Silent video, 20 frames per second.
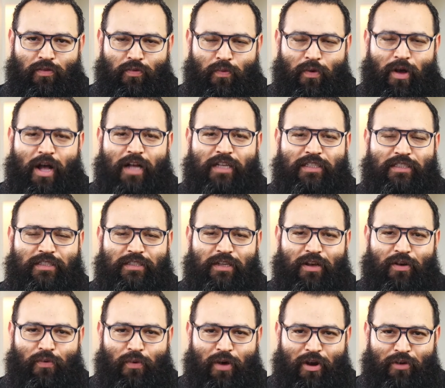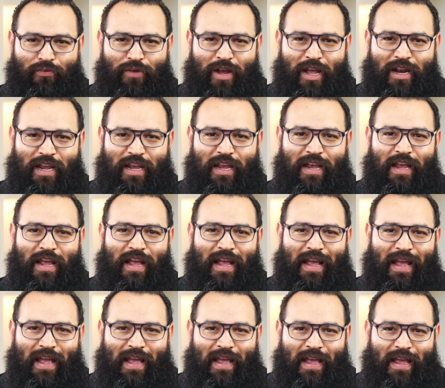to us who are ready,
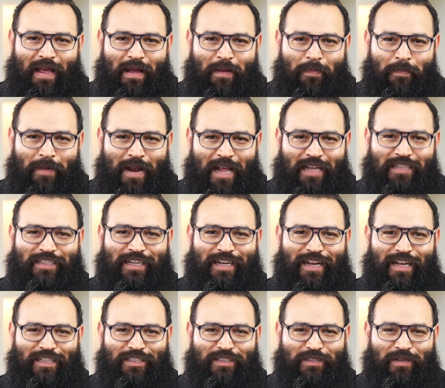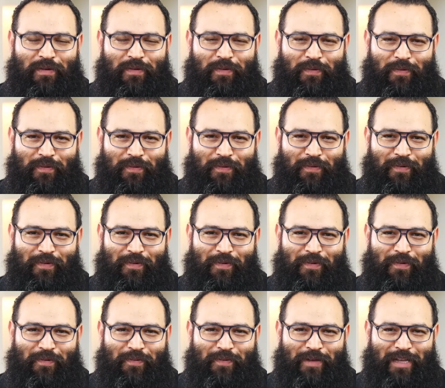blessing us
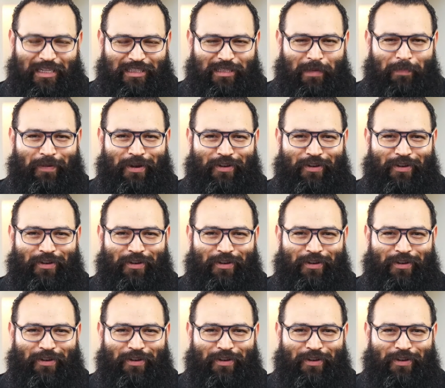with his